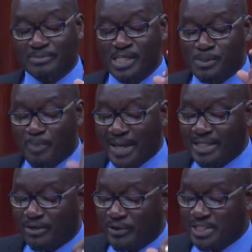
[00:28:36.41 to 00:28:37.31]
Despite
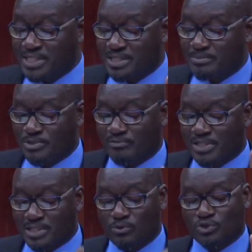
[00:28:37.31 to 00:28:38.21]
the criticisms of
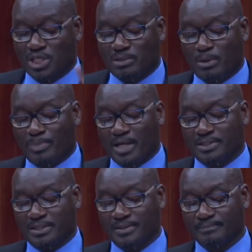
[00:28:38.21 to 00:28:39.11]
the St. Lucia Labour
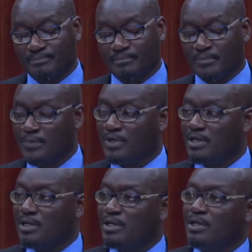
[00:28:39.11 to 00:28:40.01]
Party,
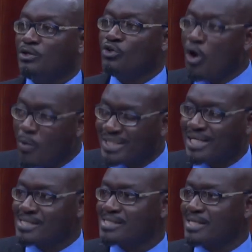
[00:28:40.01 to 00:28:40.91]
no one
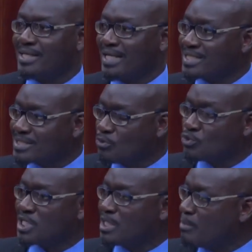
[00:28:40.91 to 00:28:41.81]
can say that the St.
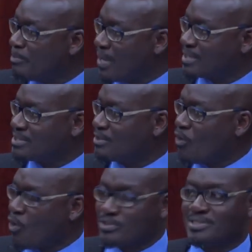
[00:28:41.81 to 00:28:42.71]
Lucia Labour Party
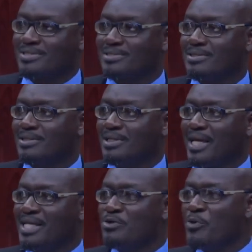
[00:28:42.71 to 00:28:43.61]
caused
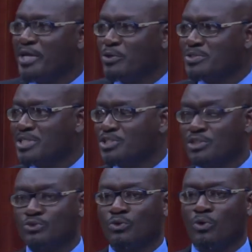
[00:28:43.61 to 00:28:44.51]
any radio
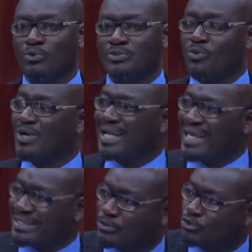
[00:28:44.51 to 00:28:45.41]
station to close,
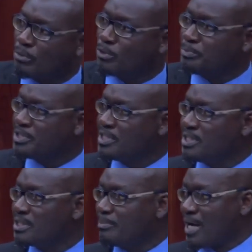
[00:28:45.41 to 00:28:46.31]
unlike UWP did
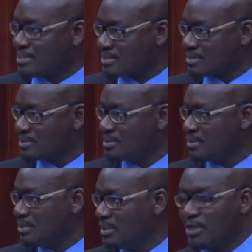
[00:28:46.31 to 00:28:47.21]
in the past.
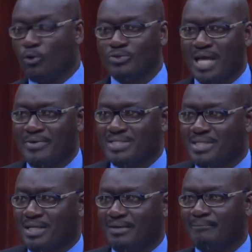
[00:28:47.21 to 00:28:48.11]
They closed
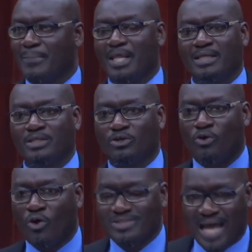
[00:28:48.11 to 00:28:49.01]
RSL, they
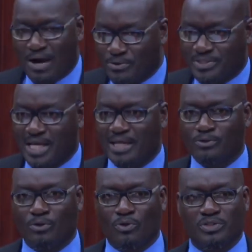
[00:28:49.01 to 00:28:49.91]
caused RCI
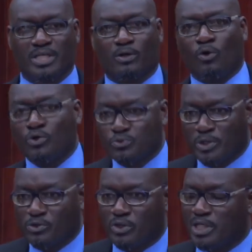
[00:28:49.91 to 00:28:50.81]
to close, they closed
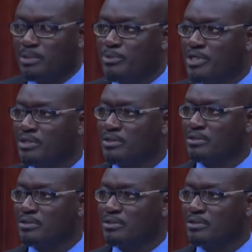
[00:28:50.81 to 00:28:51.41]
Radio Kilibwe,